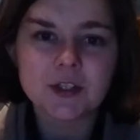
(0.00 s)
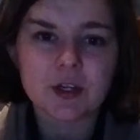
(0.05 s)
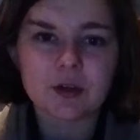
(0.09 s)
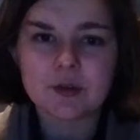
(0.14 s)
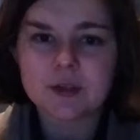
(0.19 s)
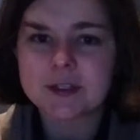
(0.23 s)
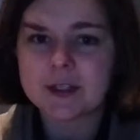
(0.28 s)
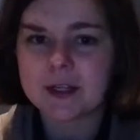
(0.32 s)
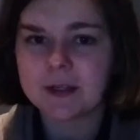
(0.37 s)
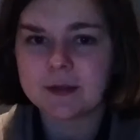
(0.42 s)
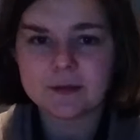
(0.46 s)

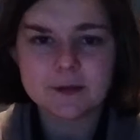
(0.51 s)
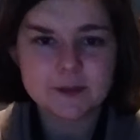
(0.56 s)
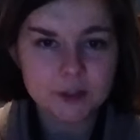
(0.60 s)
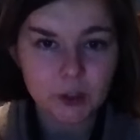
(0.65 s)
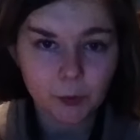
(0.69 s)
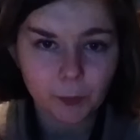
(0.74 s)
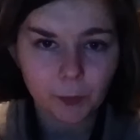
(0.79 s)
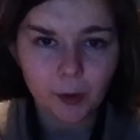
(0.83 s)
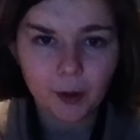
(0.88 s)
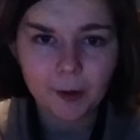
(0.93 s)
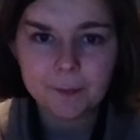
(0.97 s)
notes and
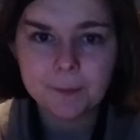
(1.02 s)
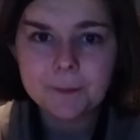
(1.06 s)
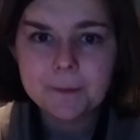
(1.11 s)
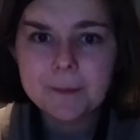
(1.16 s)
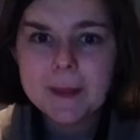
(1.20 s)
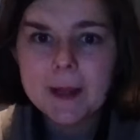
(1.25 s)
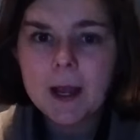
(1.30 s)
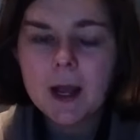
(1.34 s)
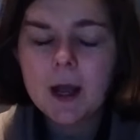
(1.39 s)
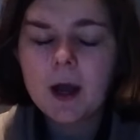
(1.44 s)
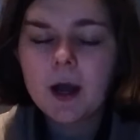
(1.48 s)
so
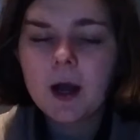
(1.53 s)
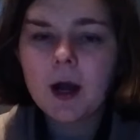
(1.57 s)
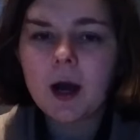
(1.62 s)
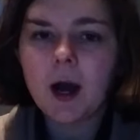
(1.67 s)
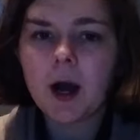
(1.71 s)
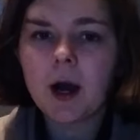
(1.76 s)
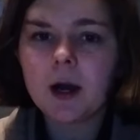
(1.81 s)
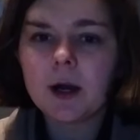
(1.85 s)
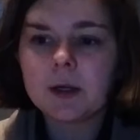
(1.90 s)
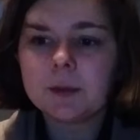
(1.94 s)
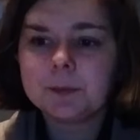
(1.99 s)

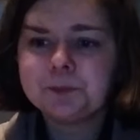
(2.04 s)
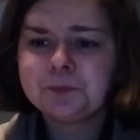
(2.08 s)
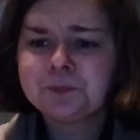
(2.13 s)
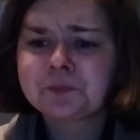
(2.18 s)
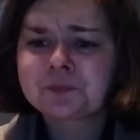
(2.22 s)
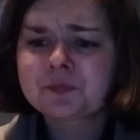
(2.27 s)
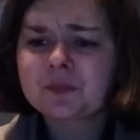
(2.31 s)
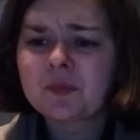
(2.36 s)
on.